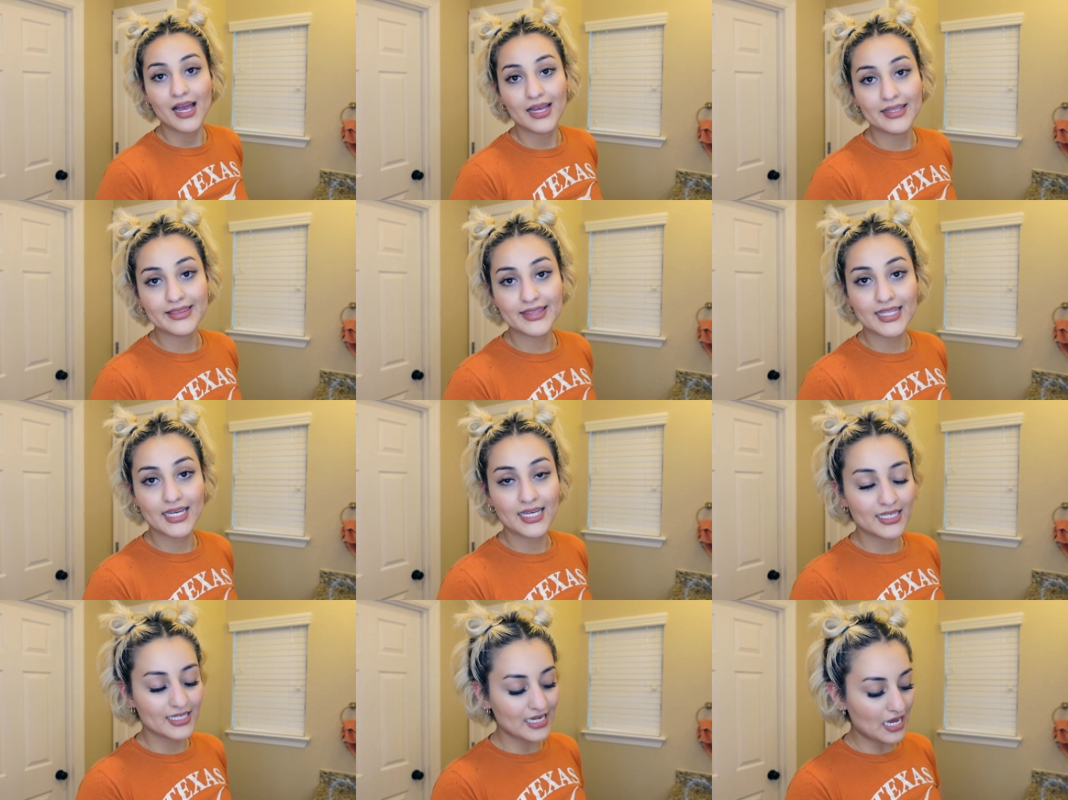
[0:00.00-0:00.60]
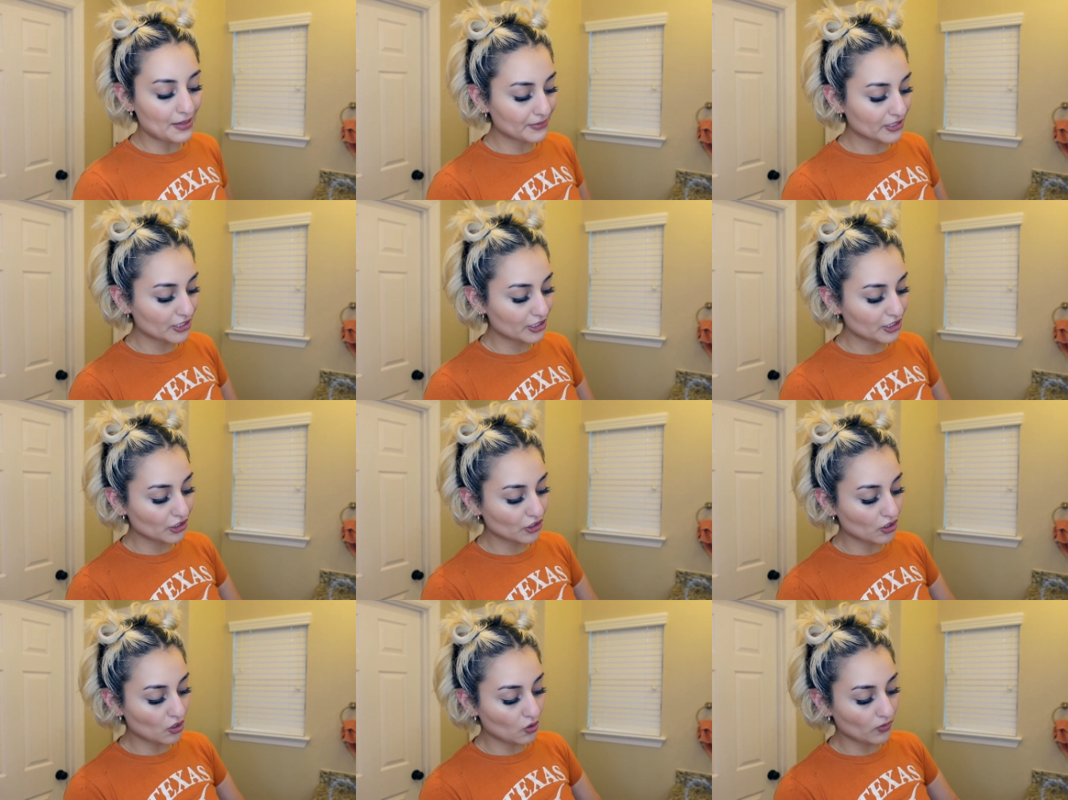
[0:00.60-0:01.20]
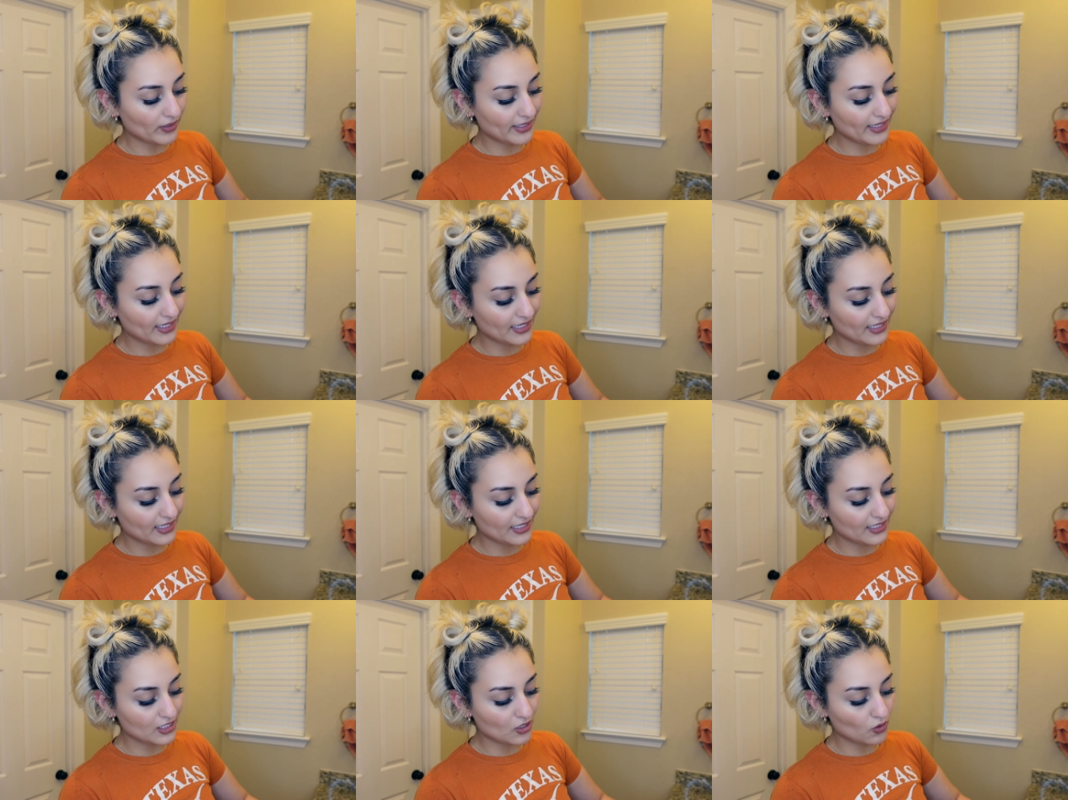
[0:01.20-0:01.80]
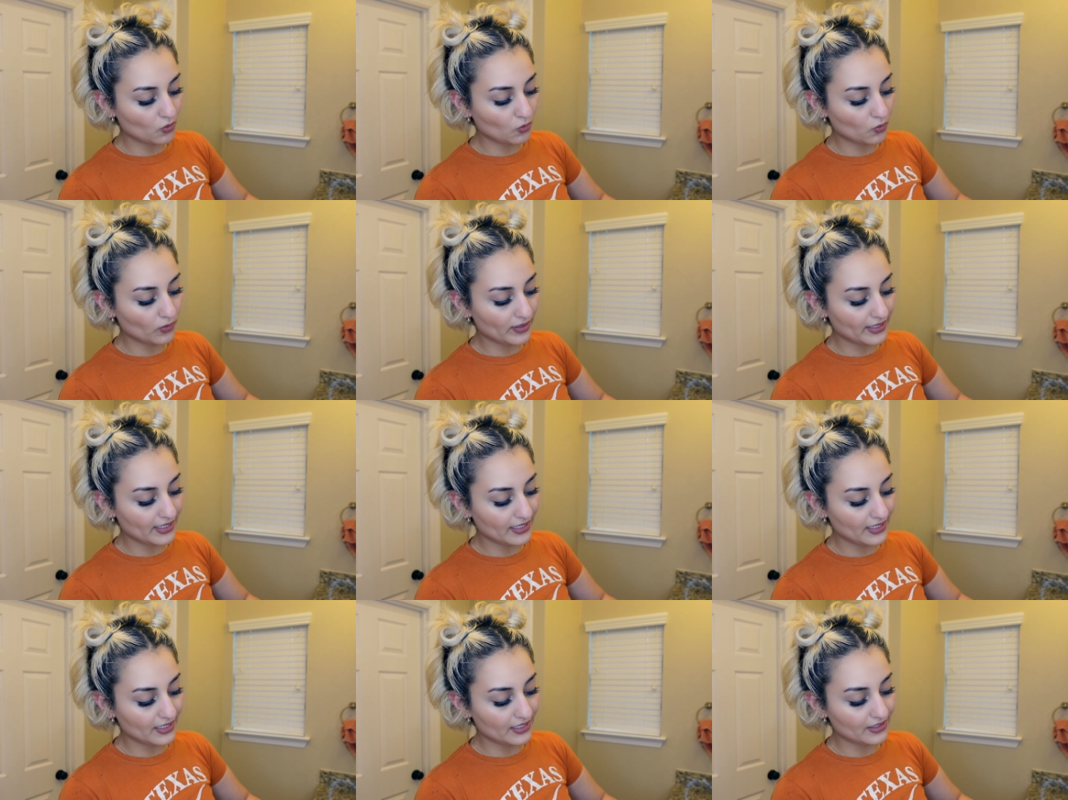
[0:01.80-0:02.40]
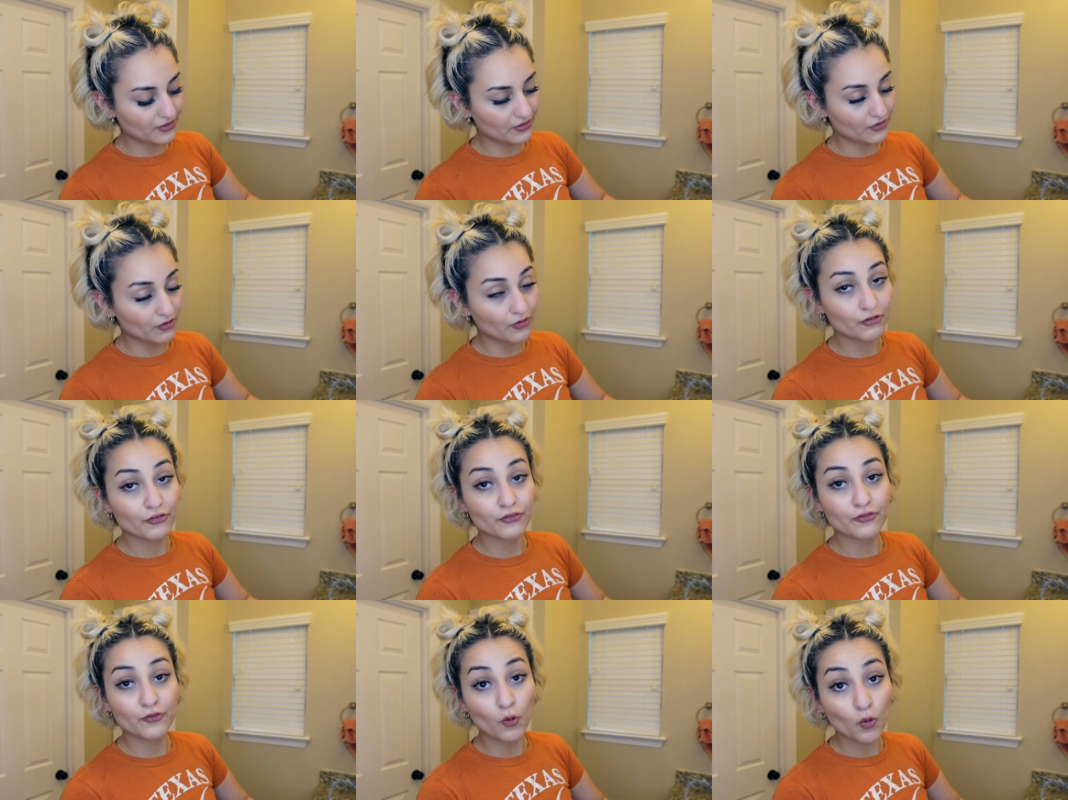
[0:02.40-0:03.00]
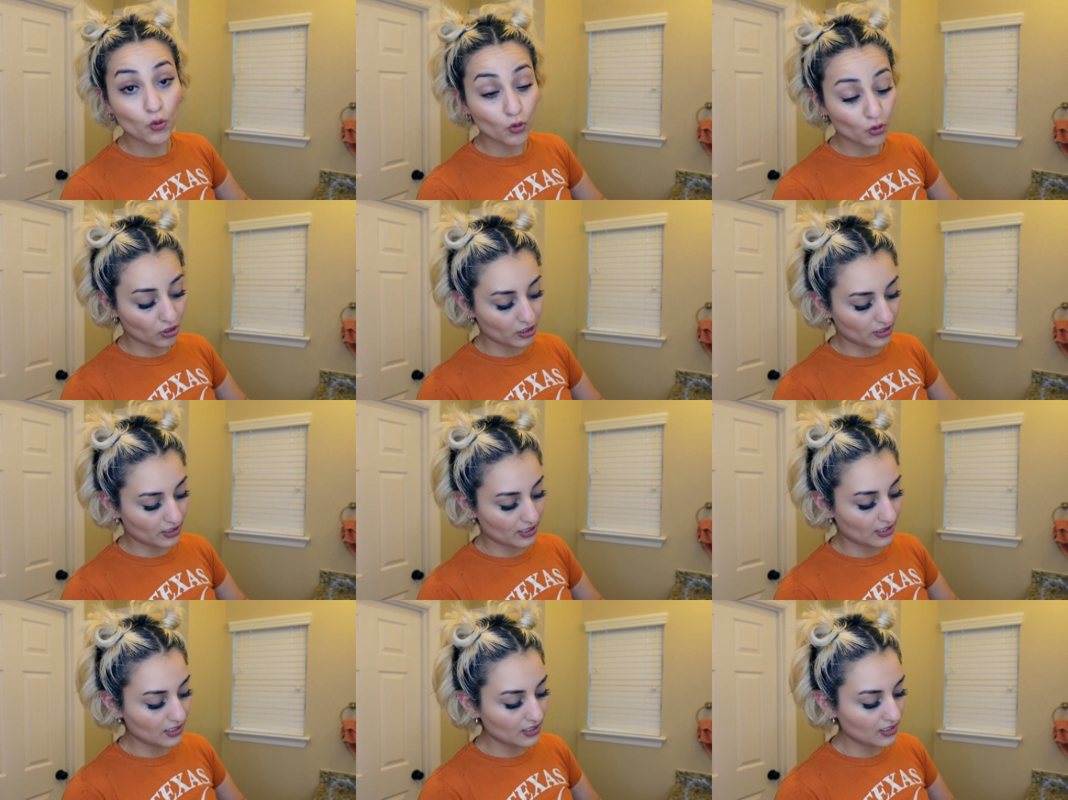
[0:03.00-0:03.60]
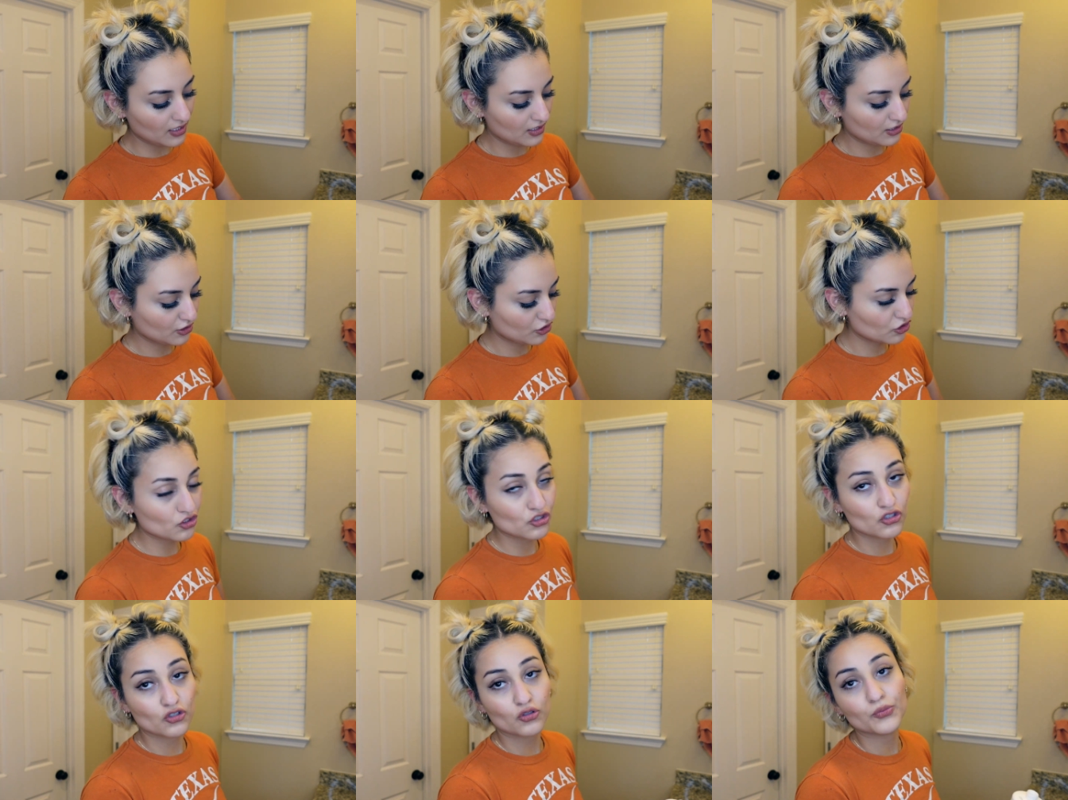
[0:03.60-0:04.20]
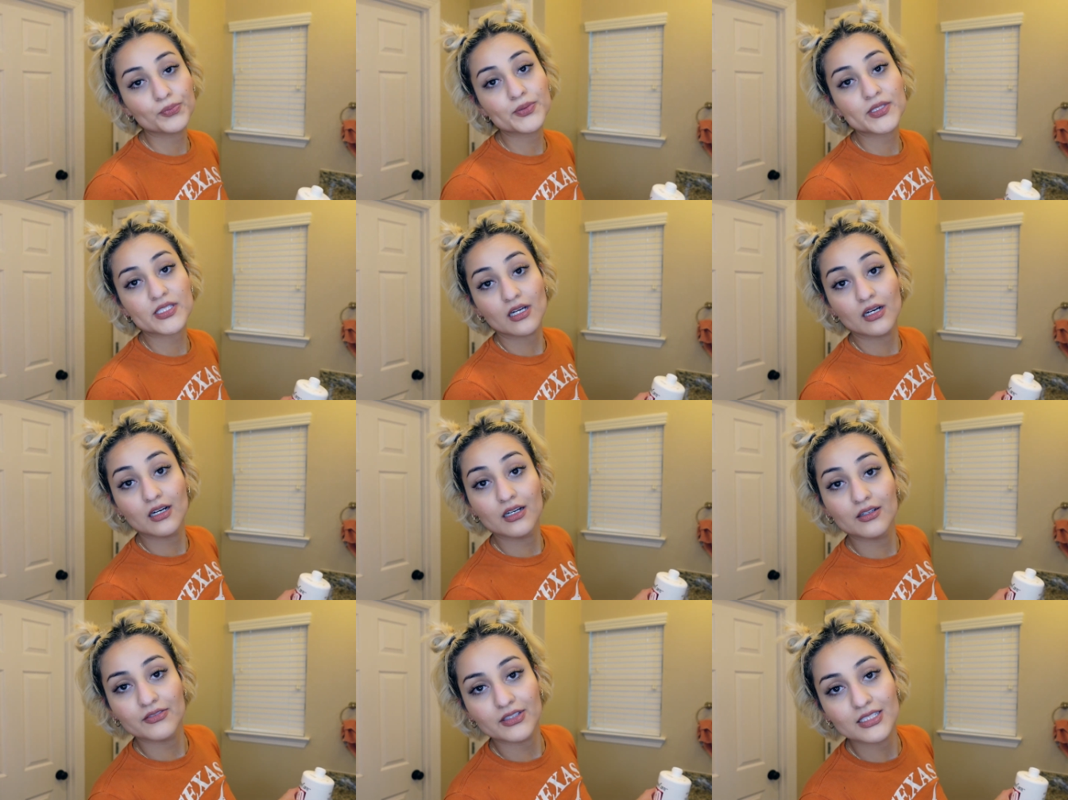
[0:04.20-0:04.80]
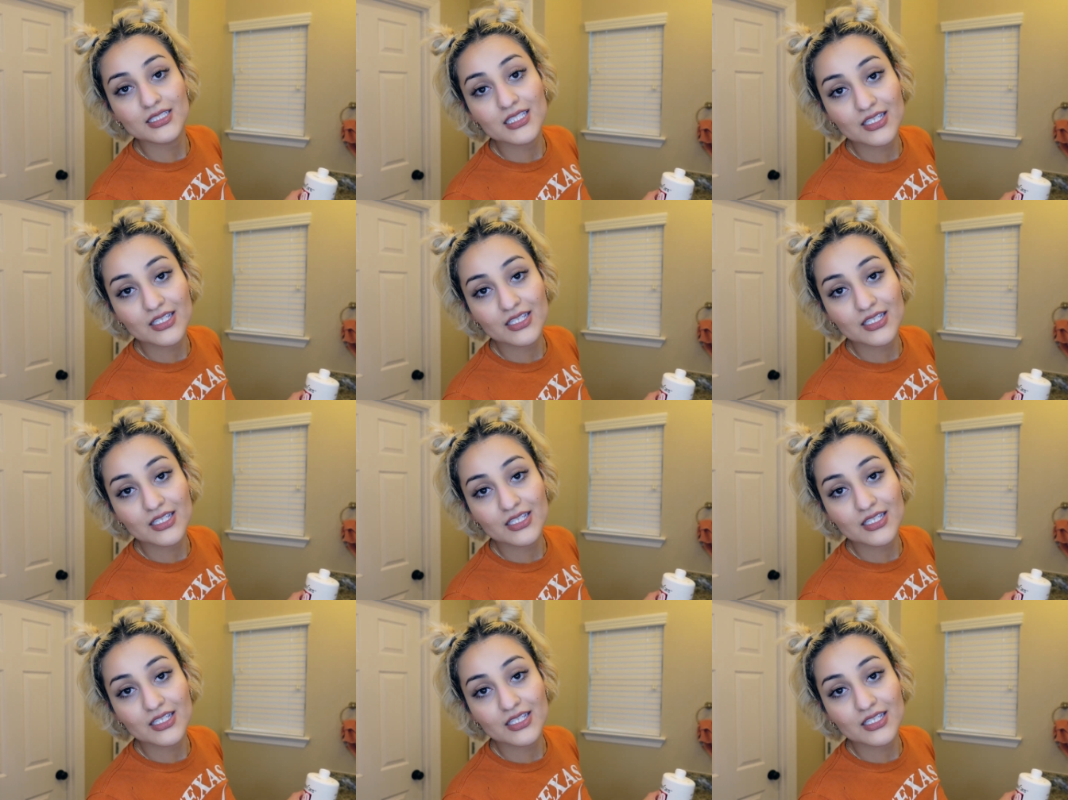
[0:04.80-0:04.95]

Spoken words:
And then I'm gonna go in with 4 scoops of